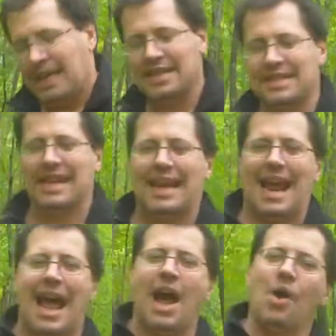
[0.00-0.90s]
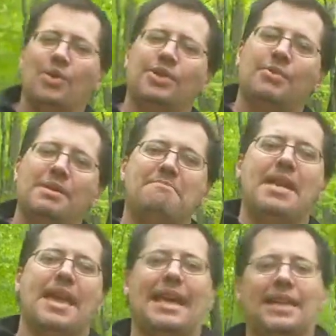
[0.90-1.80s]
is that how do we
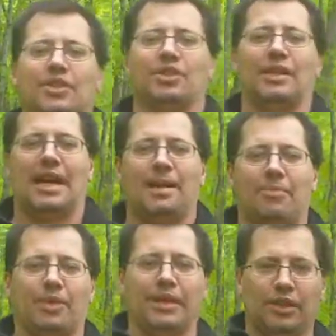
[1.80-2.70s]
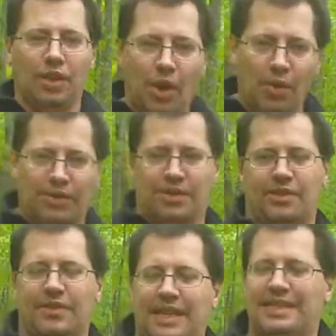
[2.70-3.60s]
make interlibrary loan
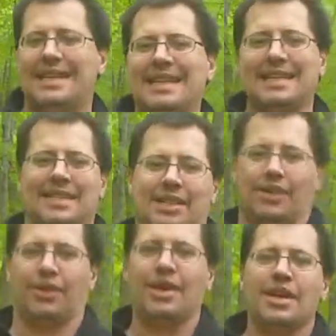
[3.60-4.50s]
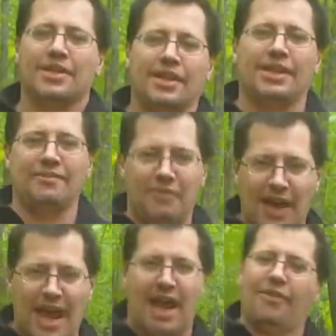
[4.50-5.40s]
services easier to
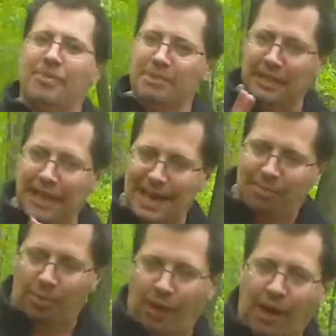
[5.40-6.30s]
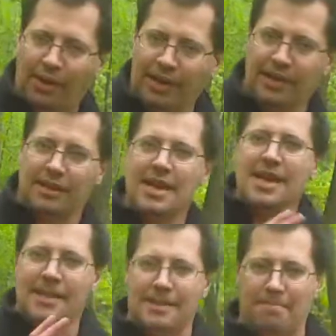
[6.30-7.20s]
convey from the librarian
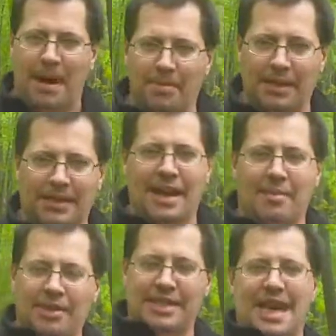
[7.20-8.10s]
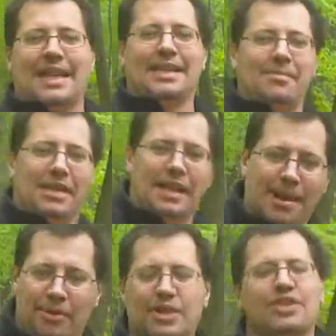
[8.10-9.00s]
and the public libraries, the academic
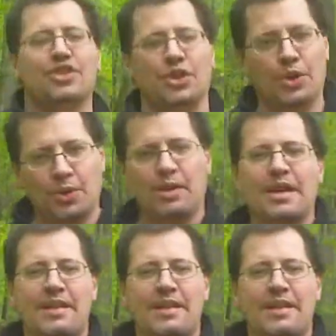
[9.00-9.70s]
libraries, to